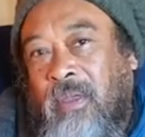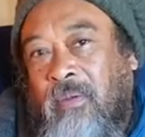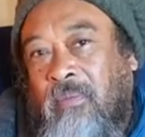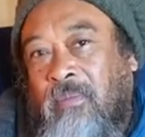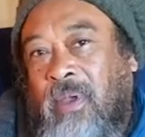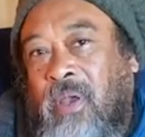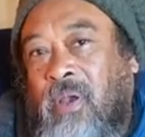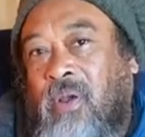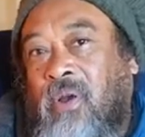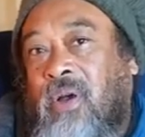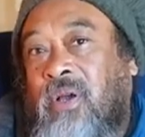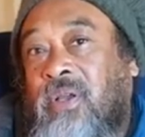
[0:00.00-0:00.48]

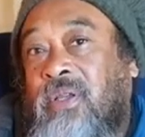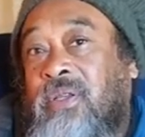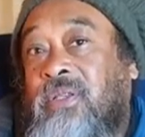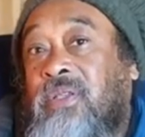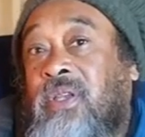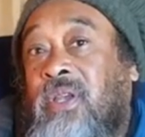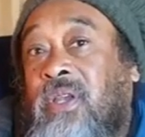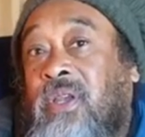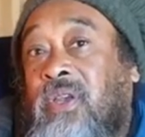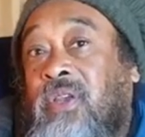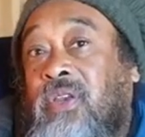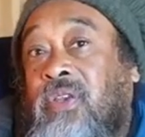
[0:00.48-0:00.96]
because
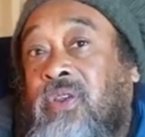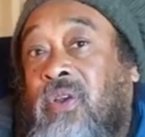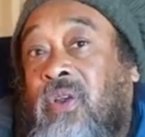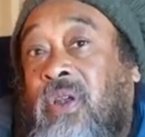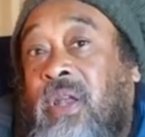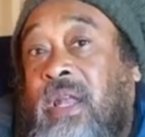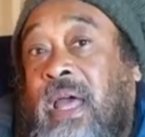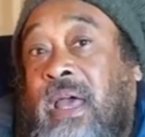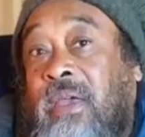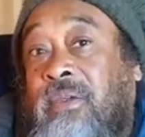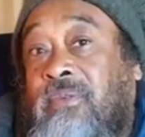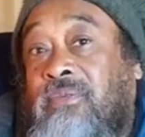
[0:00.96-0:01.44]
your
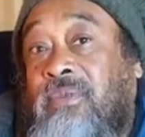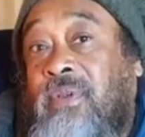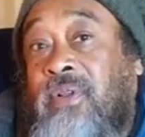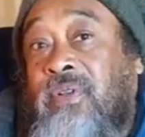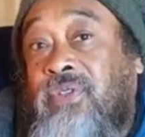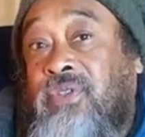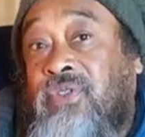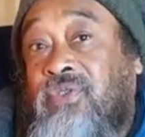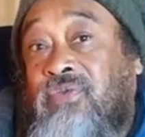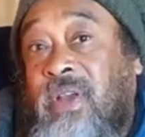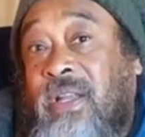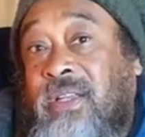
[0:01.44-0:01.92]
life
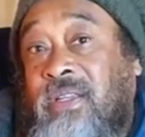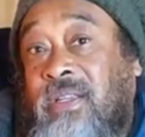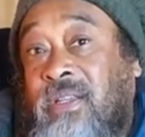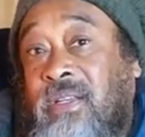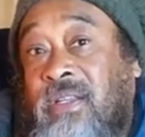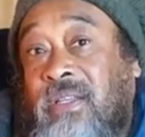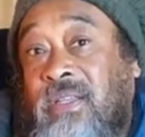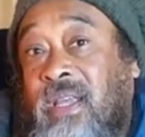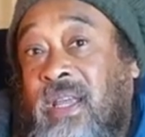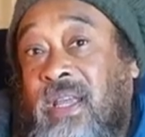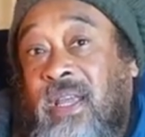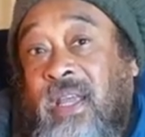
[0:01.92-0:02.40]
feels
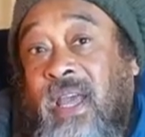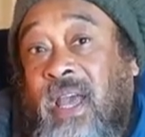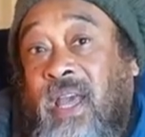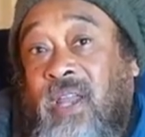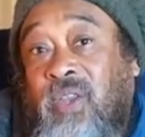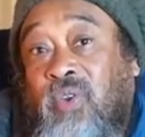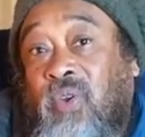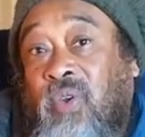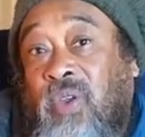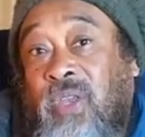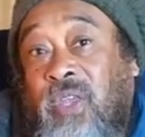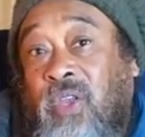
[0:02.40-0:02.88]
threatened
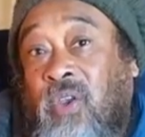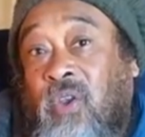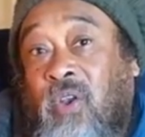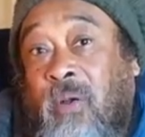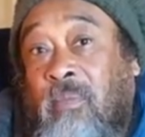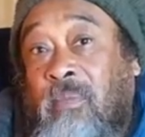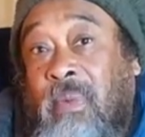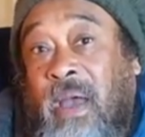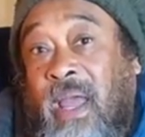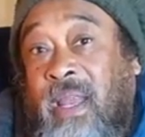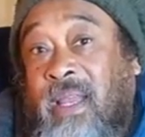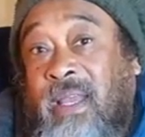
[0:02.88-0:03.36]
and your ego
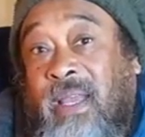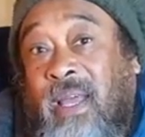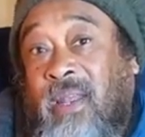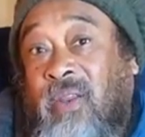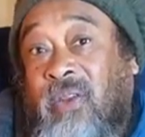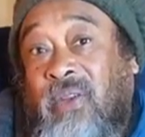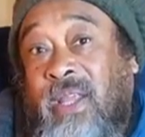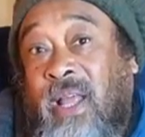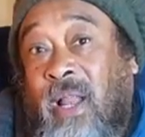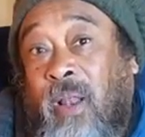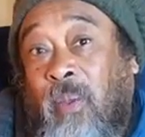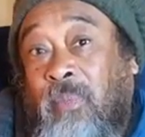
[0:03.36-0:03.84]
mind
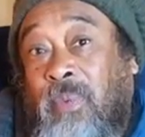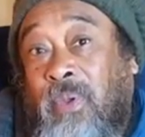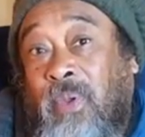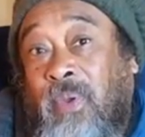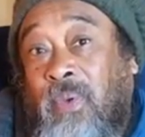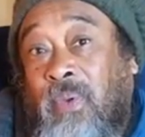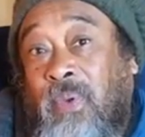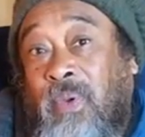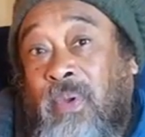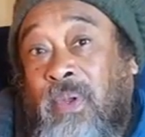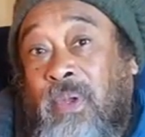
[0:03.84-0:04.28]
cannot help you.